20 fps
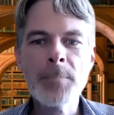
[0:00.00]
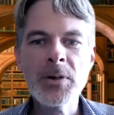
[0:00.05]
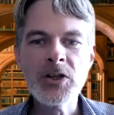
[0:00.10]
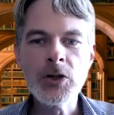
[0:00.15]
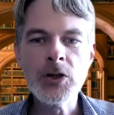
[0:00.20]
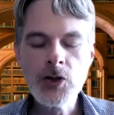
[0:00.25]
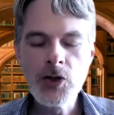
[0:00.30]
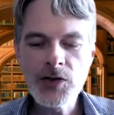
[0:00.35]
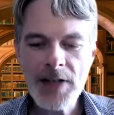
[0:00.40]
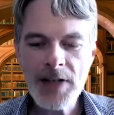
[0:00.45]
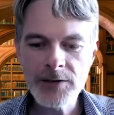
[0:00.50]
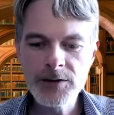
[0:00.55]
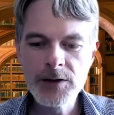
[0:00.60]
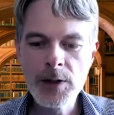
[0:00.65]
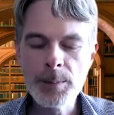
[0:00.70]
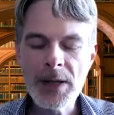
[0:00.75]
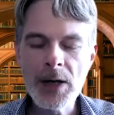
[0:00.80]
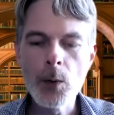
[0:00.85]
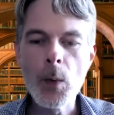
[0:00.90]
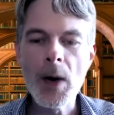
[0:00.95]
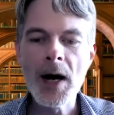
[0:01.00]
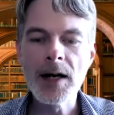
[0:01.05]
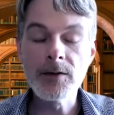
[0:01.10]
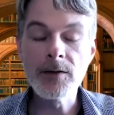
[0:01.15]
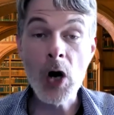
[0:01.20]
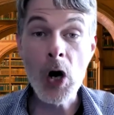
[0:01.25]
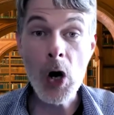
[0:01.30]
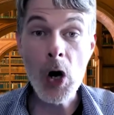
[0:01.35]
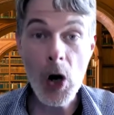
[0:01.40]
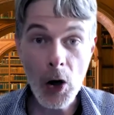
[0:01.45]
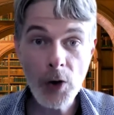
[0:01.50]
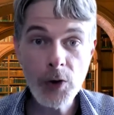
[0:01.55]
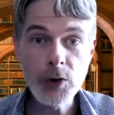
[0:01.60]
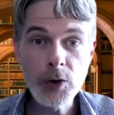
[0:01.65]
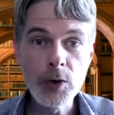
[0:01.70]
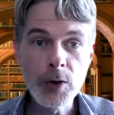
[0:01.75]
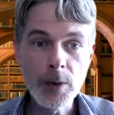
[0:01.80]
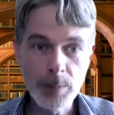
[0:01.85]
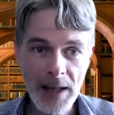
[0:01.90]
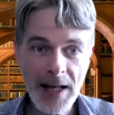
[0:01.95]
but you just have to be aware of how
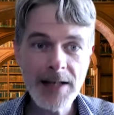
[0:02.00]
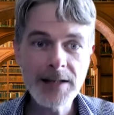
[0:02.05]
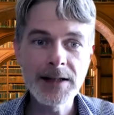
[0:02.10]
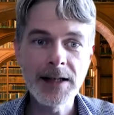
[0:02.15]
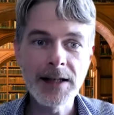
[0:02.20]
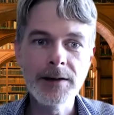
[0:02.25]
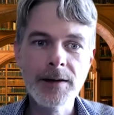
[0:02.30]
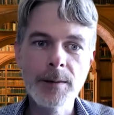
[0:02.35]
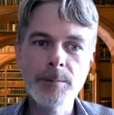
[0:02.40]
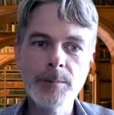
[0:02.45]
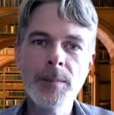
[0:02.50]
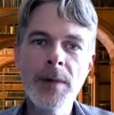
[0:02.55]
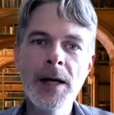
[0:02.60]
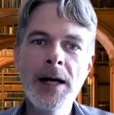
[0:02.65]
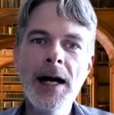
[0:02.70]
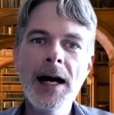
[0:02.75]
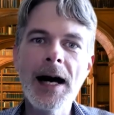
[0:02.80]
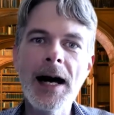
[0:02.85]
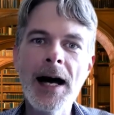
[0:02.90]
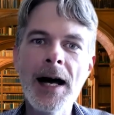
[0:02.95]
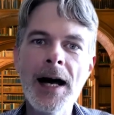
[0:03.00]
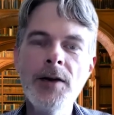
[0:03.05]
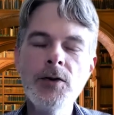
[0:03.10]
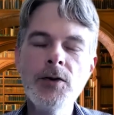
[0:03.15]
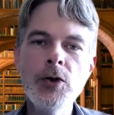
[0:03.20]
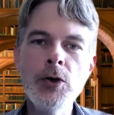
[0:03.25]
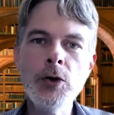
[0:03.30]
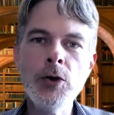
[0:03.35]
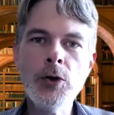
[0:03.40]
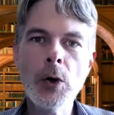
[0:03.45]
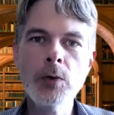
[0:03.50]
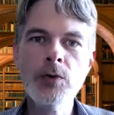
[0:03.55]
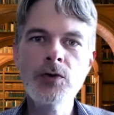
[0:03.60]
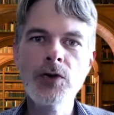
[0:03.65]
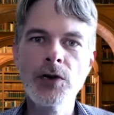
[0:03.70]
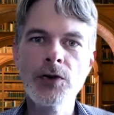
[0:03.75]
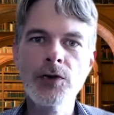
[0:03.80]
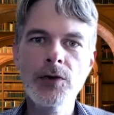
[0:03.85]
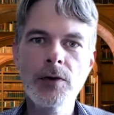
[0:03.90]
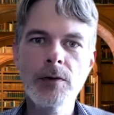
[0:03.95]
you're blending them. And you don't
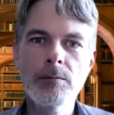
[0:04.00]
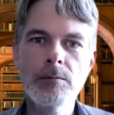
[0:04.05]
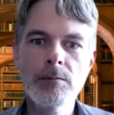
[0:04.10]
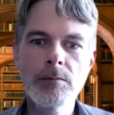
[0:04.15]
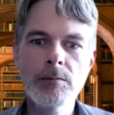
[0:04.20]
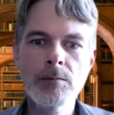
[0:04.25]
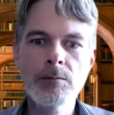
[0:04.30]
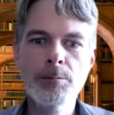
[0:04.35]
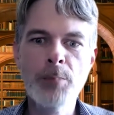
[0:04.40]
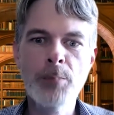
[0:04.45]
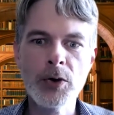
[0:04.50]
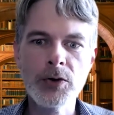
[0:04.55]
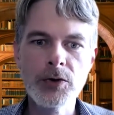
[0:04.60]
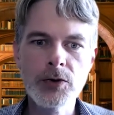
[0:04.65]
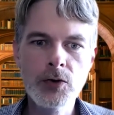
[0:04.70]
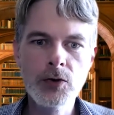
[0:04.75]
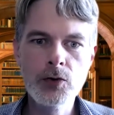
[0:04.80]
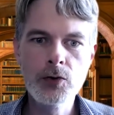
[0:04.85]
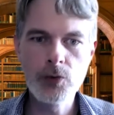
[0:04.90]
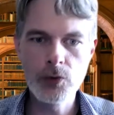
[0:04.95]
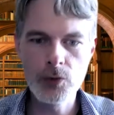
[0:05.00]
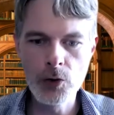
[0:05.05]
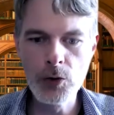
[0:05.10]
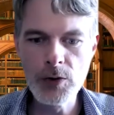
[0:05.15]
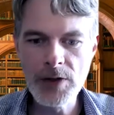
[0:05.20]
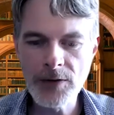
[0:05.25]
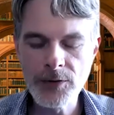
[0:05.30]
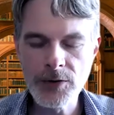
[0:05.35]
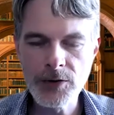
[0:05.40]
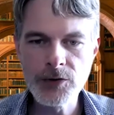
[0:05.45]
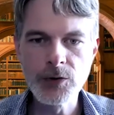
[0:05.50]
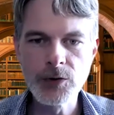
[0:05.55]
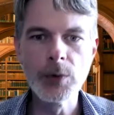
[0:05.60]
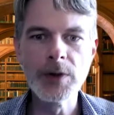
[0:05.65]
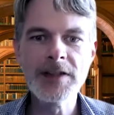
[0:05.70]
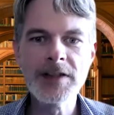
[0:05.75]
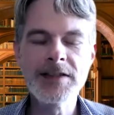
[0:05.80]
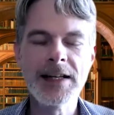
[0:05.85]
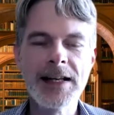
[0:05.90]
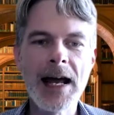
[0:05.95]
just put two different
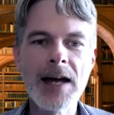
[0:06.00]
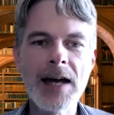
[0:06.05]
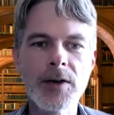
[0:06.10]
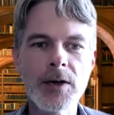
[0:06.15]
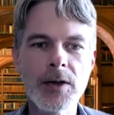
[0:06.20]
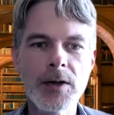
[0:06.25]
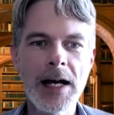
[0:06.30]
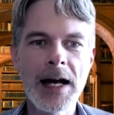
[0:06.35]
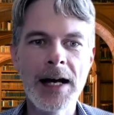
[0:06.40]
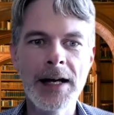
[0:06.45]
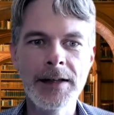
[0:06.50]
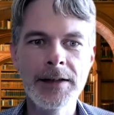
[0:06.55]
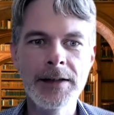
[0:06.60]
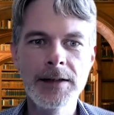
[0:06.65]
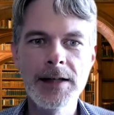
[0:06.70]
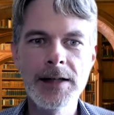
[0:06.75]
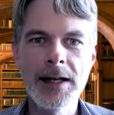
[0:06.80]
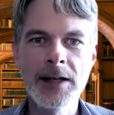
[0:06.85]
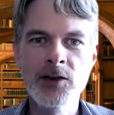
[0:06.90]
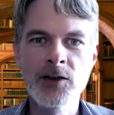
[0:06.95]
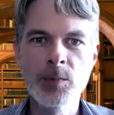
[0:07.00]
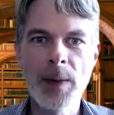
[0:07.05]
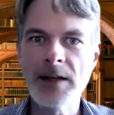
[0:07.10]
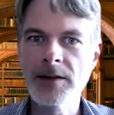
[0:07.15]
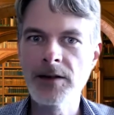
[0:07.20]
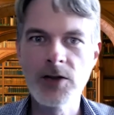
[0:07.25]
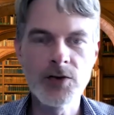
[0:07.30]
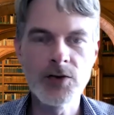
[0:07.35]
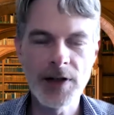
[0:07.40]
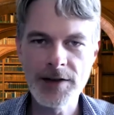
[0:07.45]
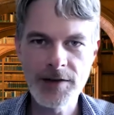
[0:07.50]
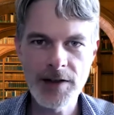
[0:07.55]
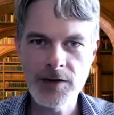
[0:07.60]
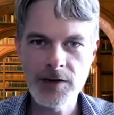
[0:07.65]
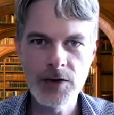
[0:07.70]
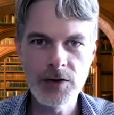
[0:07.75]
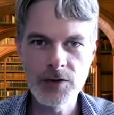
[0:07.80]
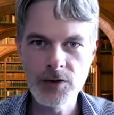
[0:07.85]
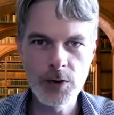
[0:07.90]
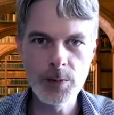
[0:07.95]
stories together and expect the
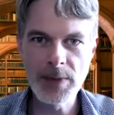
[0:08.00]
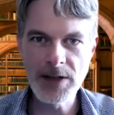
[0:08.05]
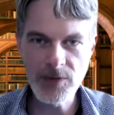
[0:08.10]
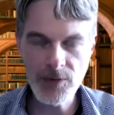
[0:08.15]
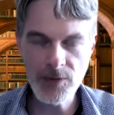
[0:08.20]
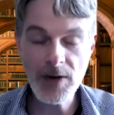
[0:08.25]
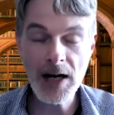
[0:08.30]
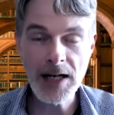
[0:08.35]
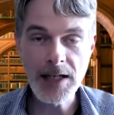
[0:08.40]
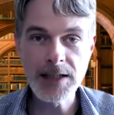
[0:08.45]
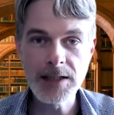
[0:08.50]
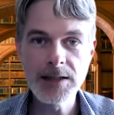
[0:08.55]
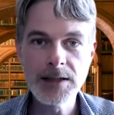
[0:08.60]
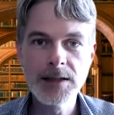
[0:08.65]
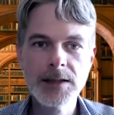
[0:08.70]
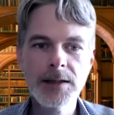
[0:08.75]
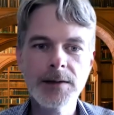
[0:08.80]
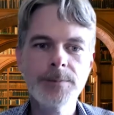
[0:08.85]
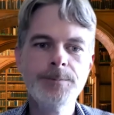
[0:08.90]
transition to be fine.